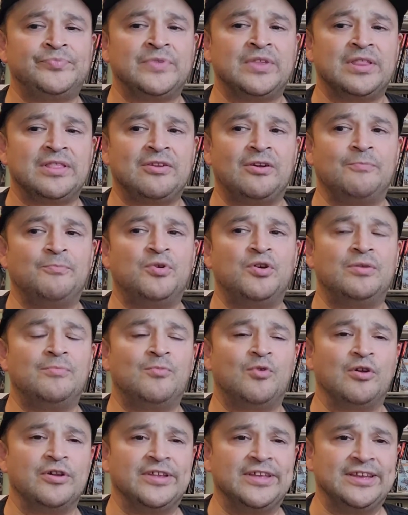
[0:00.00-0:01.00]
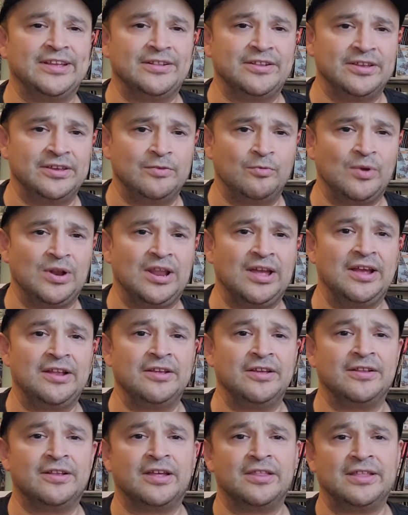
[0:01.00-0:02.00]
Start putting more D&D
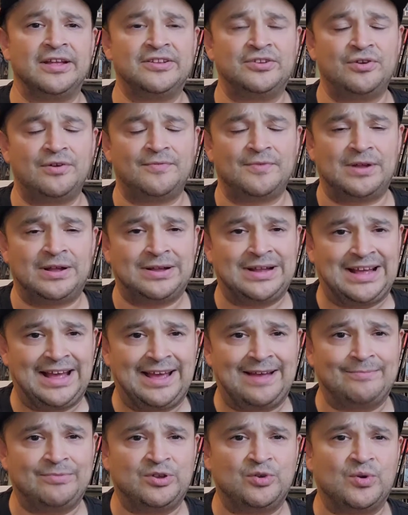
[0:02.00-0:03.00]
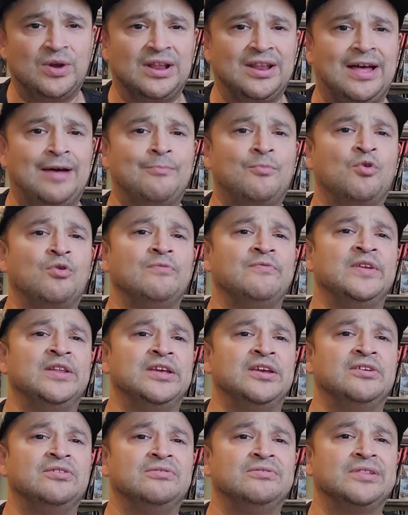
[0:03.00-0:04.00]
related because I am doing a lot more
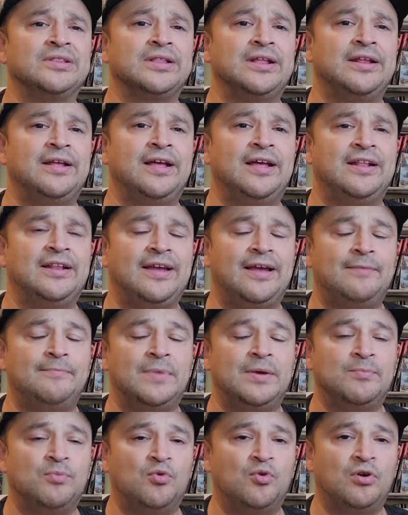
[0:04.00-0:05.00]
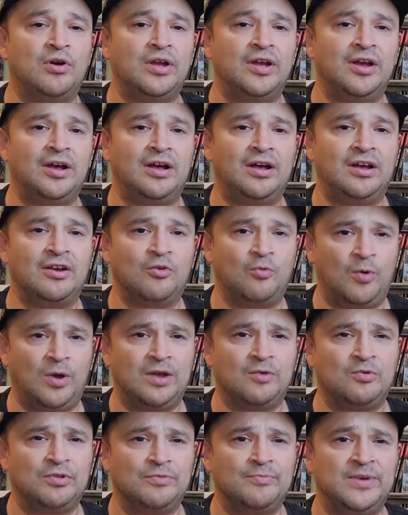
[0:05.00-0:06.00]
videos, and I have my boy
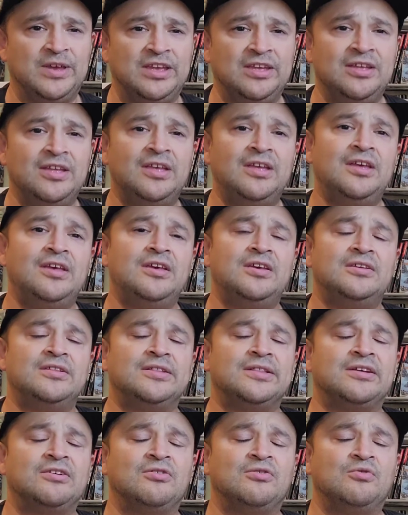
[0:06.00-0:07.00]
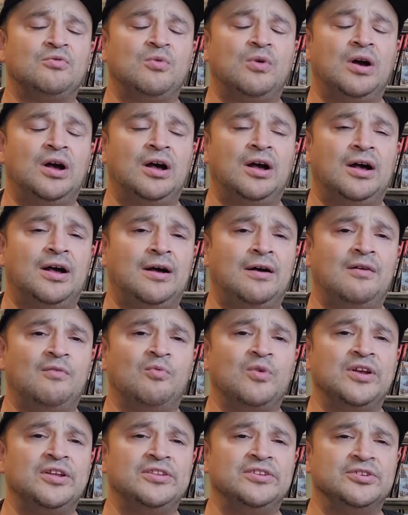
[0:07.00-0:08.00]
Greg with me. So
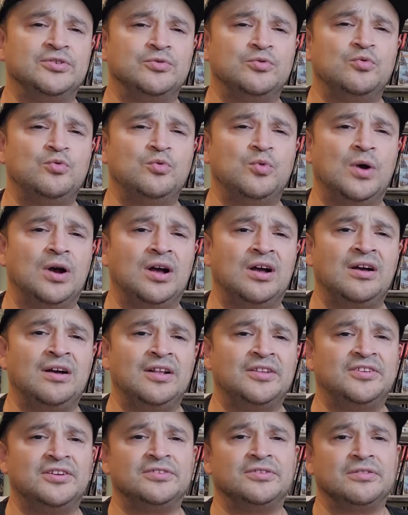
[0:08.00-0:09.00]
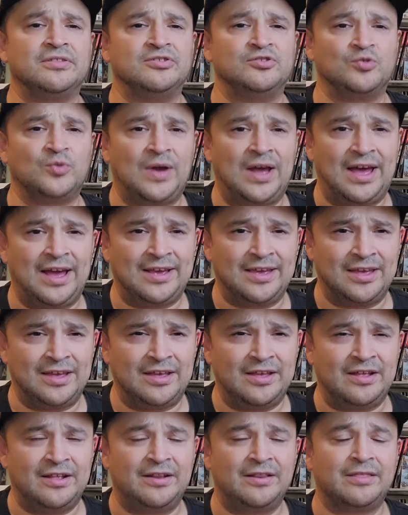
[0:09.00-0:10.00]
we do Dungeons and
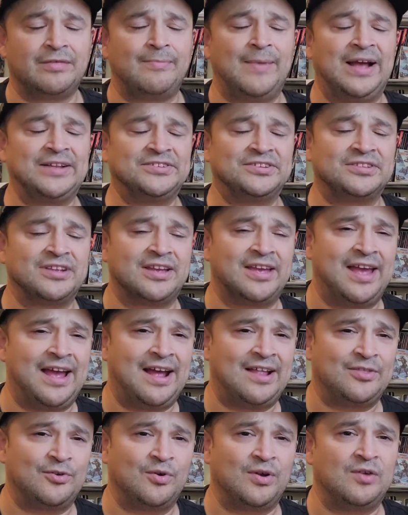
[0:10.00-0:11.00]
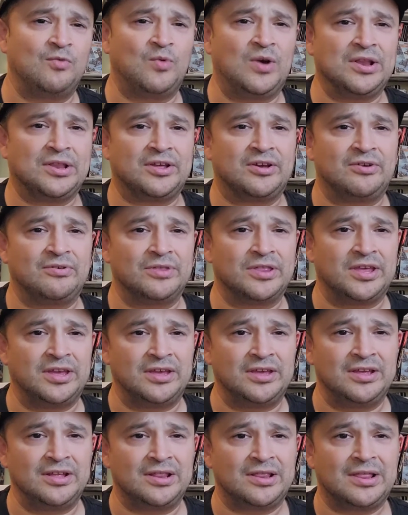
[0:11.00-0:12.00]
Dragons, Magic the Gathering, West Coast
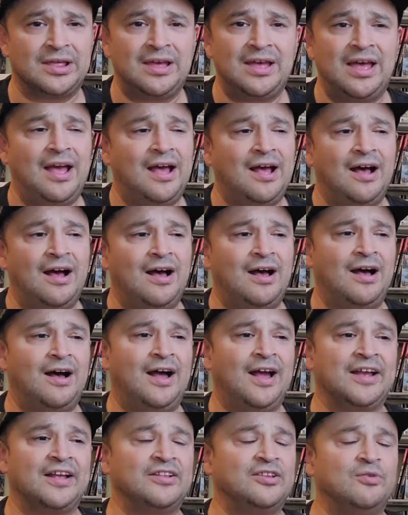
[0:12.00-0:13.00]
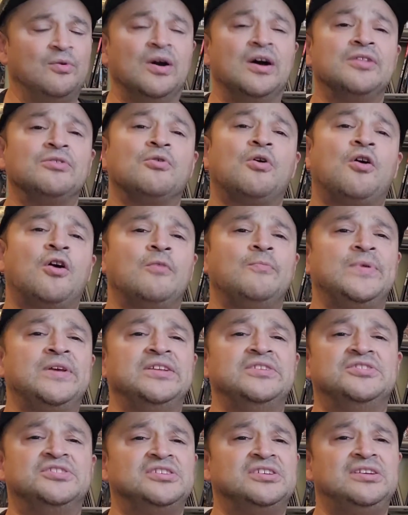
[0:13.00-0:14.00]
Geeks. I can do other
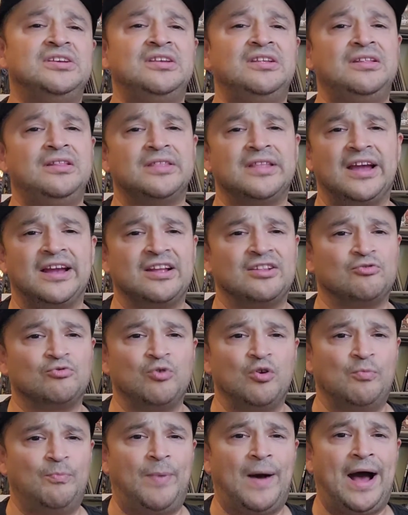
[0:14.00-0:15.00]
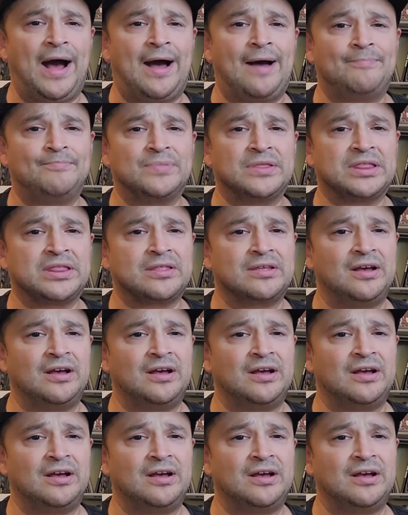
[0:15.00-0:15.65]
RPGs. I can throw pops.